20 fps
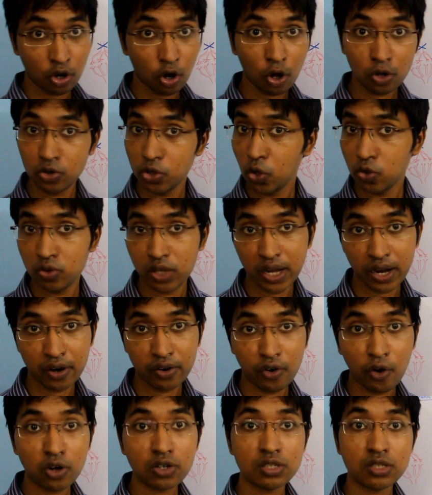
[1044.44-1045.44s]
although they are
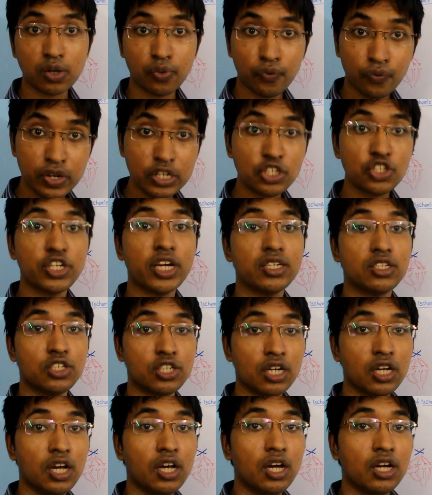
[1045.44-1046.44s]
not sufficient
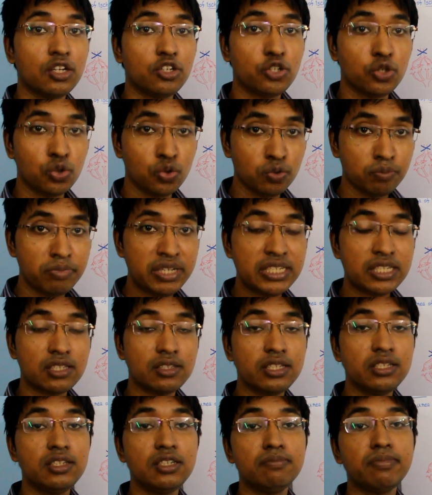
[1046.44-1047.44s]
to meet
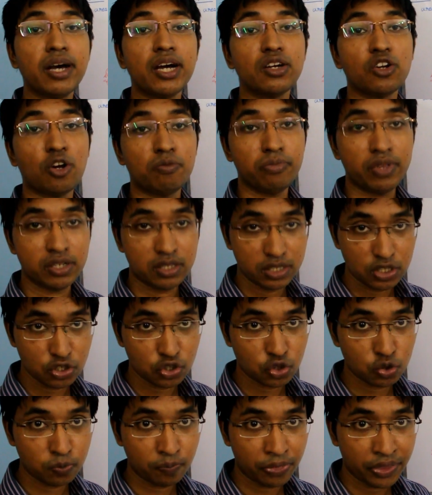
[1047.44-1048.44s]
the demand of the
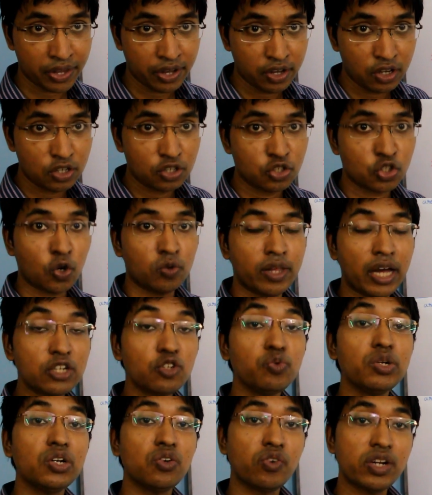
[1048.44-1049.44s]
tissue. So that
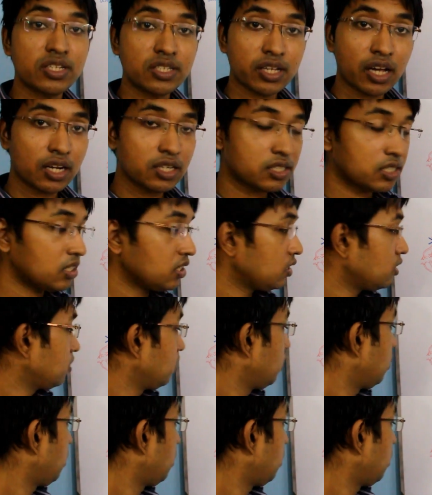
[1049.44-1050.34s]
will result in